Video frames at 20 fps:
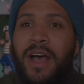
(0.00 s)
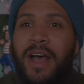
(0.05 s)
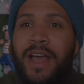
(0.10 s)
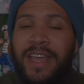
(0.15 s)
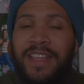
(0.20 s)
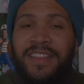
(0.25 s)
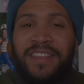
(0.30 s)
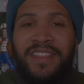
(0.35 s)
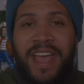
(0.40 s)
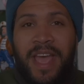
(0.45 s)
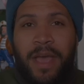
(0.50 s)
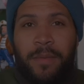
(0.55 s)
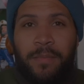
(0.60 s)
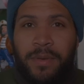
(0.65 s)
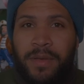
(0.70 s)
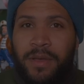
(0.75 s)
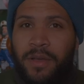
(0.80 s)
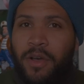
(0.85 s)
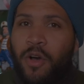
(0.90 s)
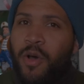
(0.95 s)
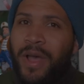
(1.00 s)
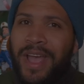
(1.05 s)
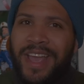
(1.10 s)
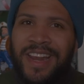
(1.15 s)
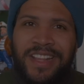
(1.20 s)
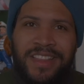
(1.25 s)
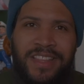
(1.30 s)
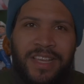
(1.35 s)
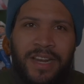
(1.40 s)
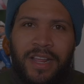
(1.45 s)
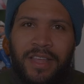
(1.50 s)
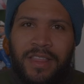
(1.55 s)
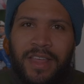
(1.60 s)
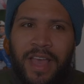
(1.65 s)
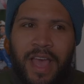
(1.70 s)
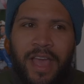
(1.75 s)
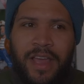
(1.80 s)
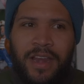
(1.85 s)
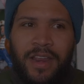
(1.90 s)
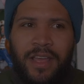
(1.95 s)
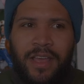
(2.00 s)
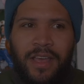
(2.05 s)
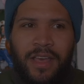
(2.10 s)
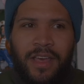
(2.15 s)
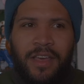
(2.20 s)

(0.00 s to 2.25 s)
in depth or anything like that.